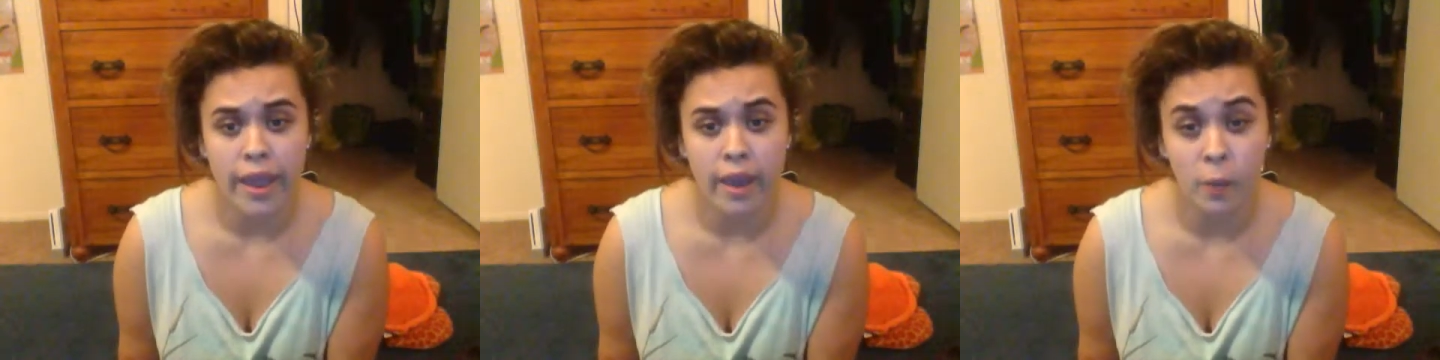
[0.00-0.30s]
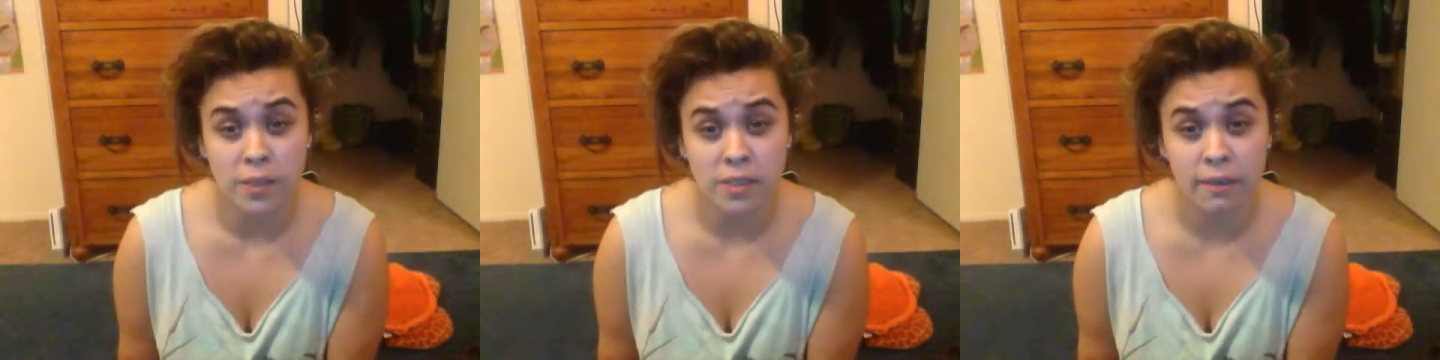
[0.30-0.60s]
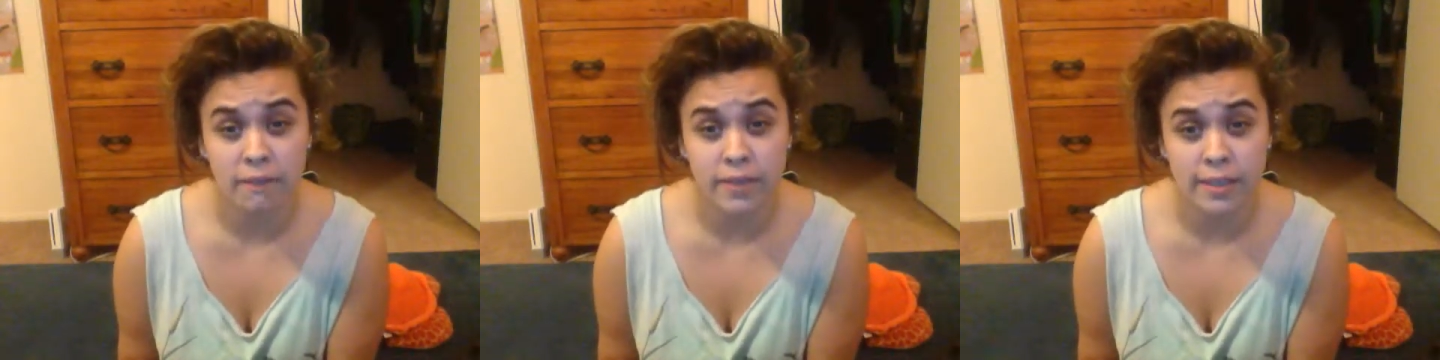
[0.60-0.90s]
and I was
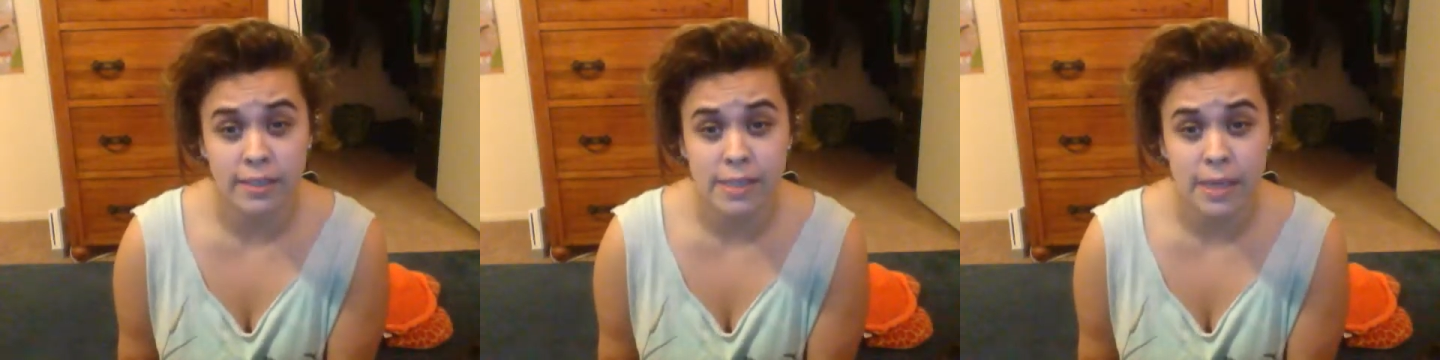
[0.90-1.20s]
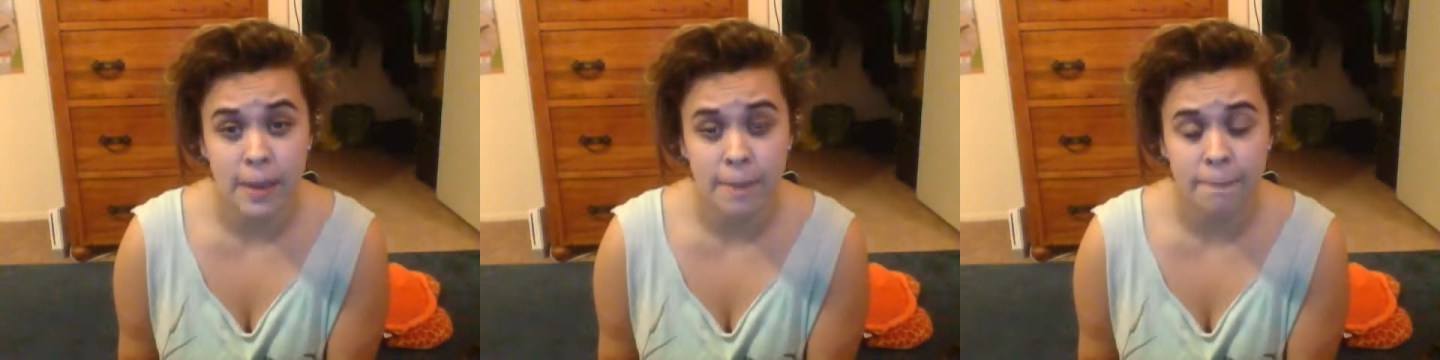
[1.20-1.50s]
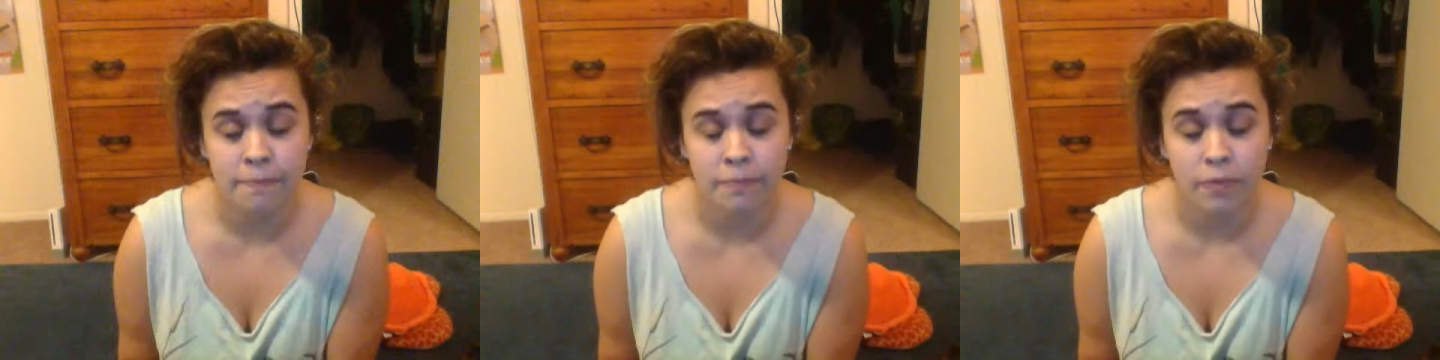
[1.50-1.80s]
gonna fix
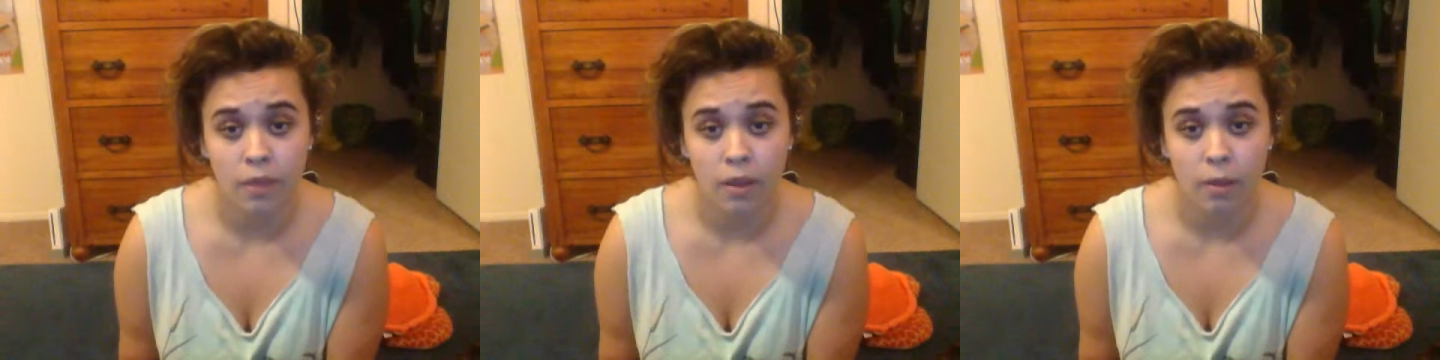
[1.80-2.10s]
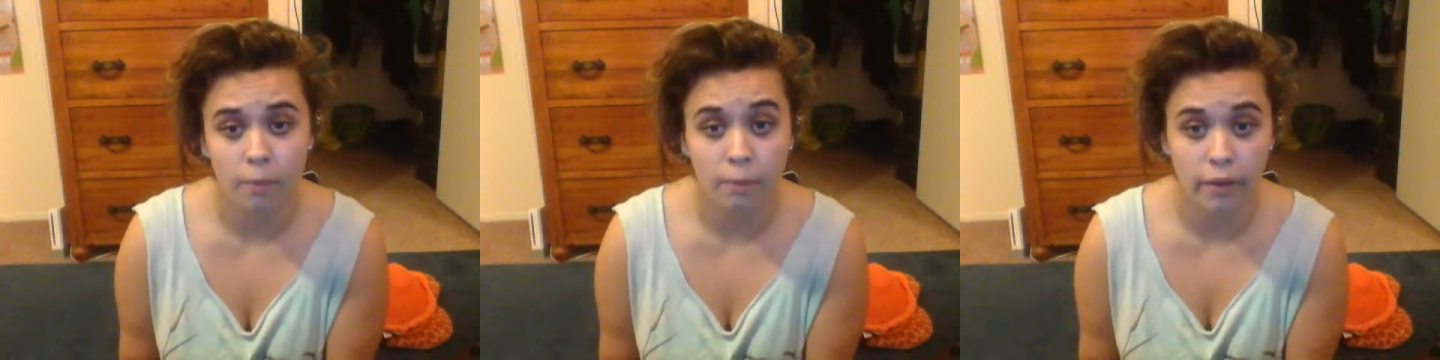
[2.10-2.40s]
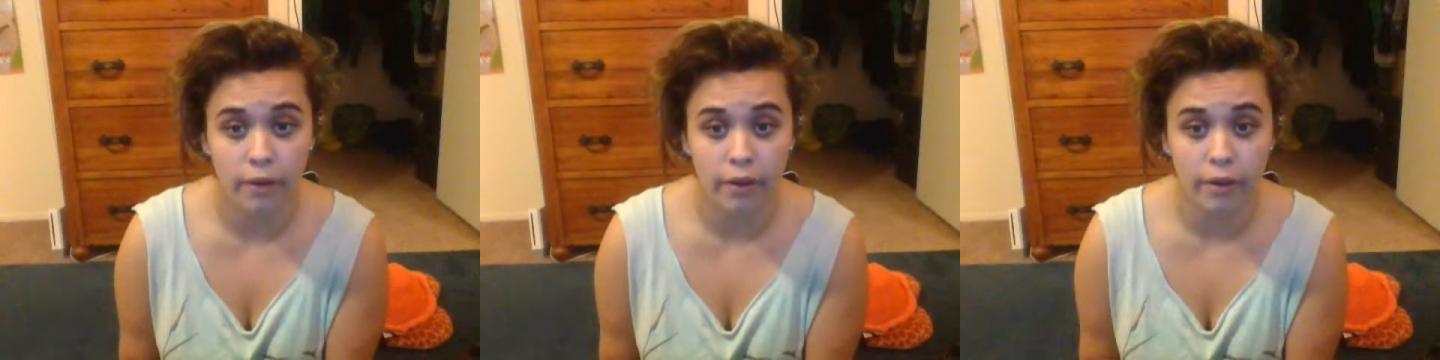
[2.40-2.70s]
them,
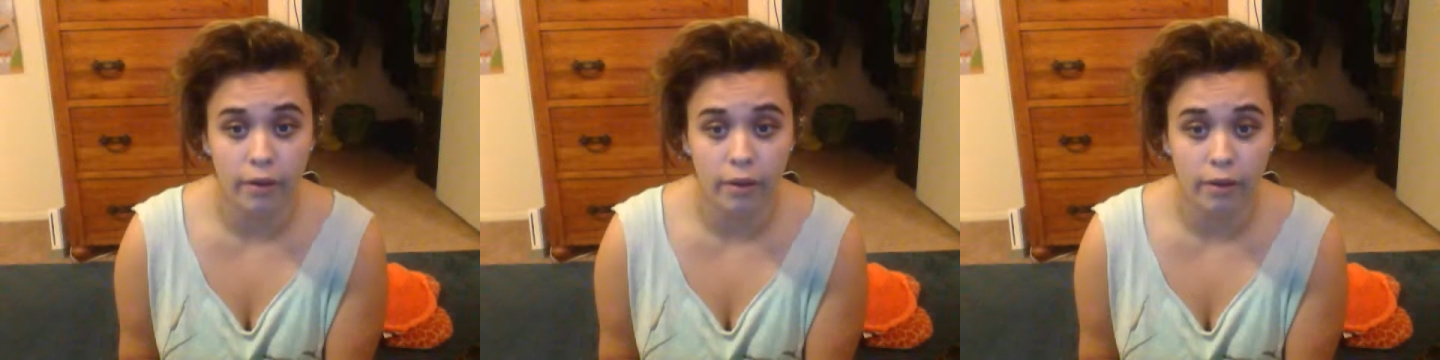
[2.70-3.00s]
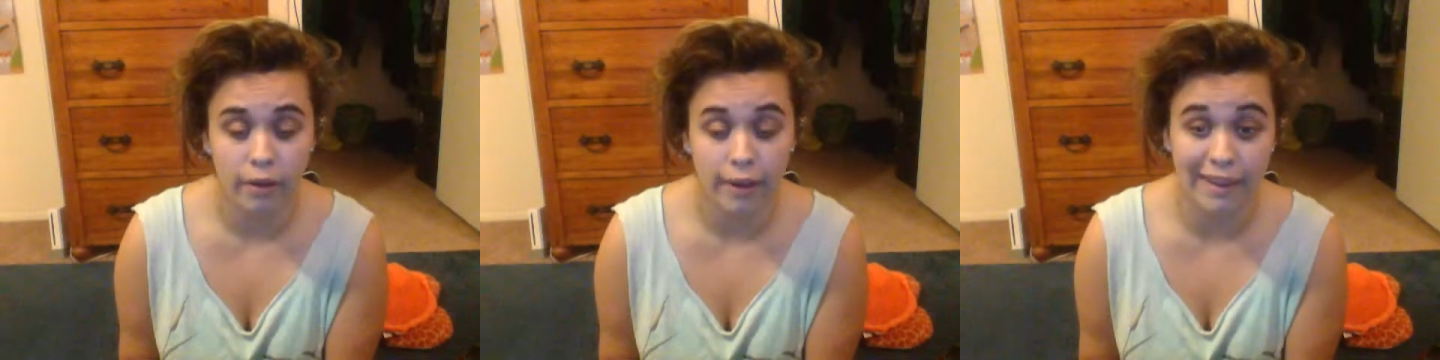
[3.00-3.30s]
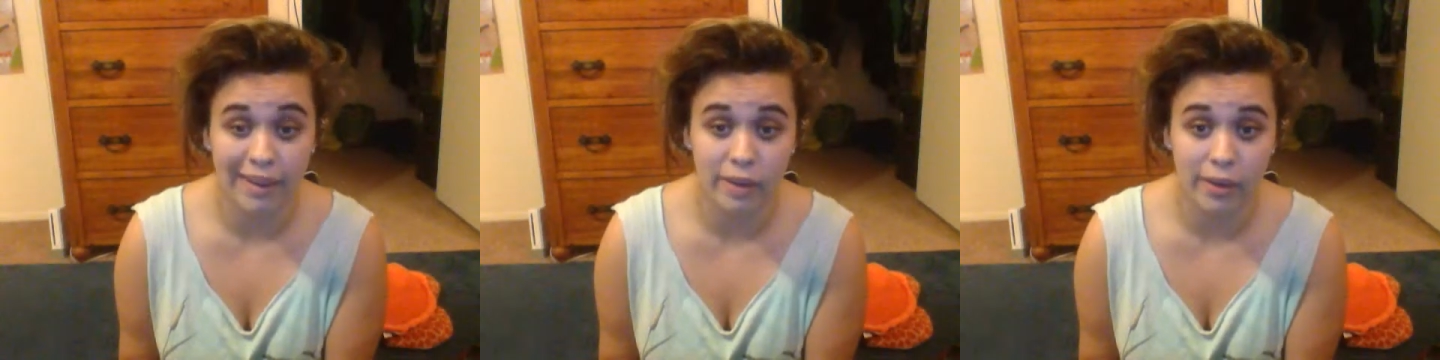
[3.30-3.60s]
but I
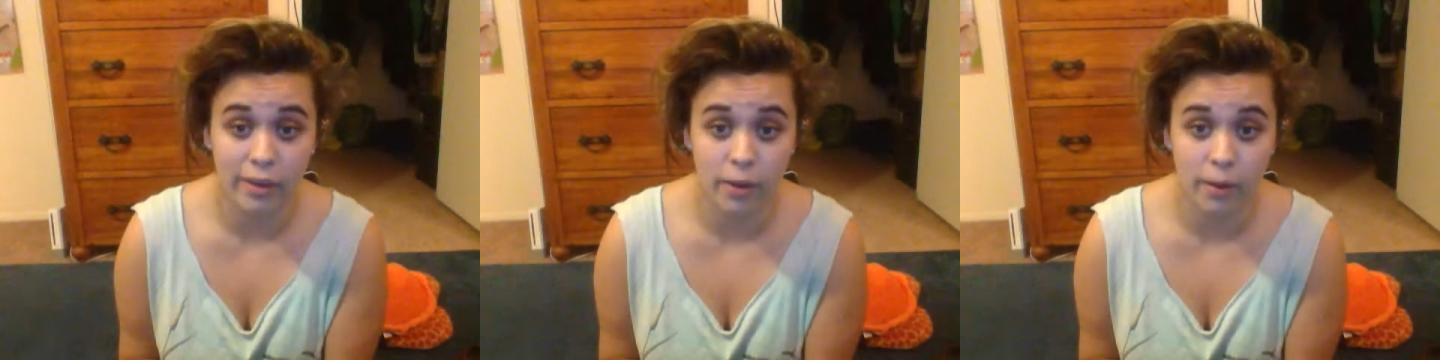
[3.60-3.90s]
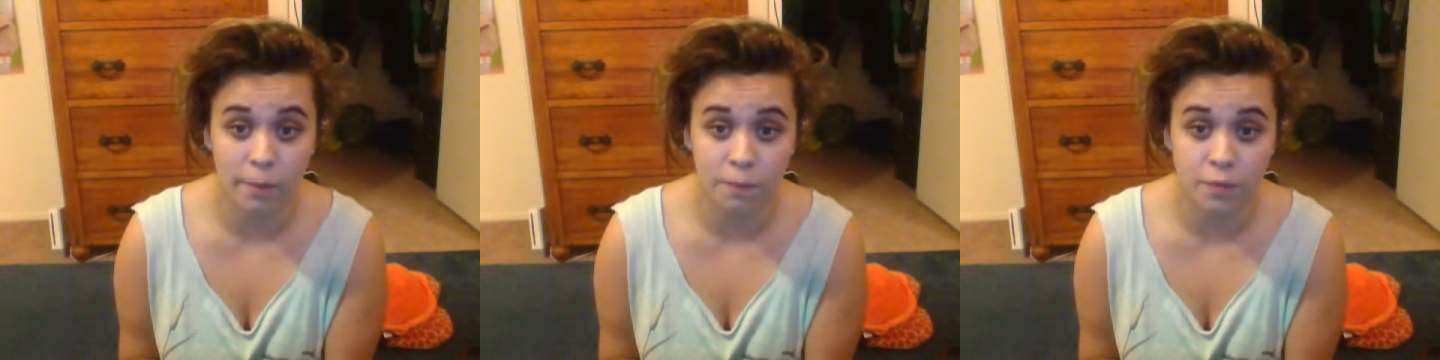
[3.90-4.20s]
kinda like them,